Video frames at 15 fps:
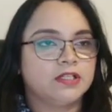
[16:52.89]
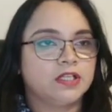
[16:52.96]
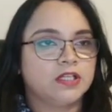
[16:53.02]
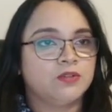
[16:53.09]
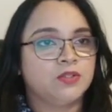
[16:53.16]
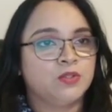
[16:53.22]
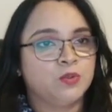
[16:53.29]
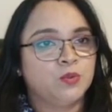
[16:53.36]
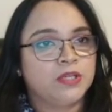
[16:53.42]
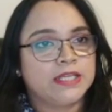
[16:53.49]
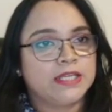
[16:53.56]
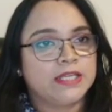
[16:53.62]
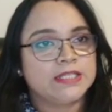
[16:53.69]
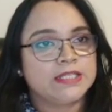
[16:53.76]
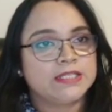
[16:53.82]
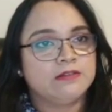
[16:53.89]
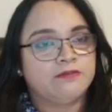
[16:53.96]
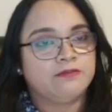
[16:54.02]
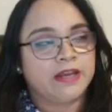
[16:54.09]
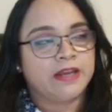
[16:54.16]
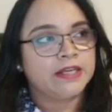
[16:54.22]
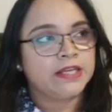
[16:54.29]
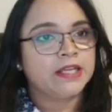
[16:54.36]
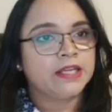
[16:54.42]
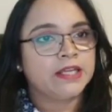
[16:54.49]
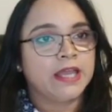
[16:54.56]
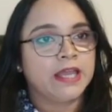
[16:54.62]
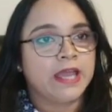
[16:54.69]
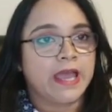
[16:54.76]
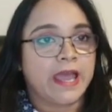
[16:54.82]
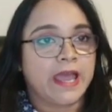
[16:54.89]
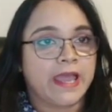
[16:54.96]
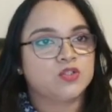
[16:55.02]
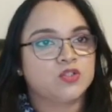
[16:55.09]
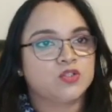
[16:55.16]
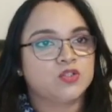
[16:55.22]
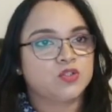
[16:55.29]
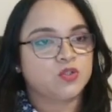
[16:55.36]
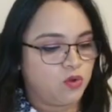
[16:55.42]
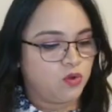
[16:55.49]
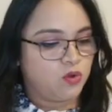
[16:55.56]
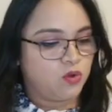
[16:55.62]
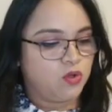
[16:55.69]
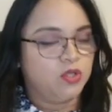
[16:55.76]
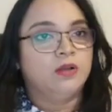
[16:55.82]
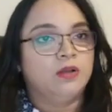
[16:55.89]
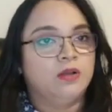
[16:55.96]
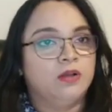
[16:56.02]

Now the rook is defended, and so